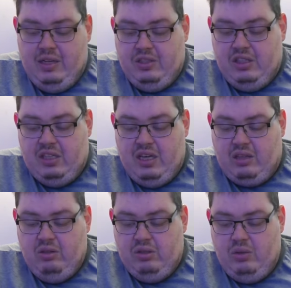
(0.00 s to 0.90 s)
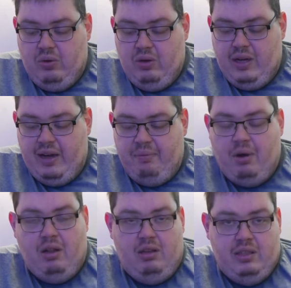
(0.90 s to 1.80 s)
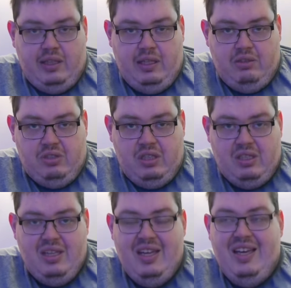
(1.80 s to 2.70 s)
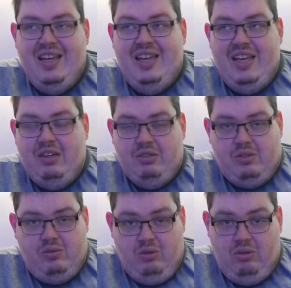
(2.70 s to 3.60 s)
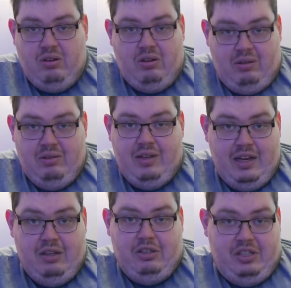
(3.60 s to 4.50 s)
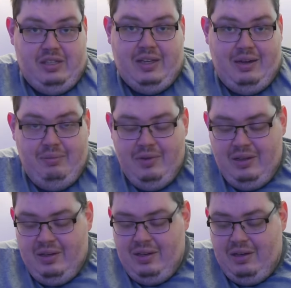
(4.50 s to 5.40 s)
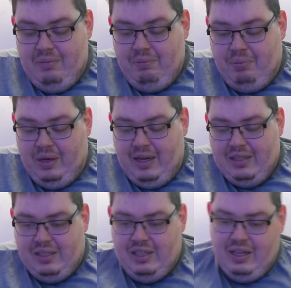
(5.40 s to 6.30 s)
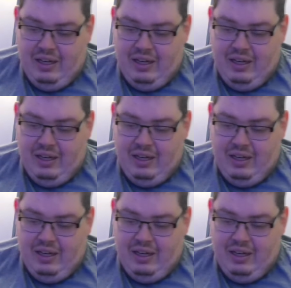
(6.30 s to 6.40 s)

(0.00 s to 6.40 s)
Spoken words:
Just like those who have pollen allergies, it'll screw their allergies up, but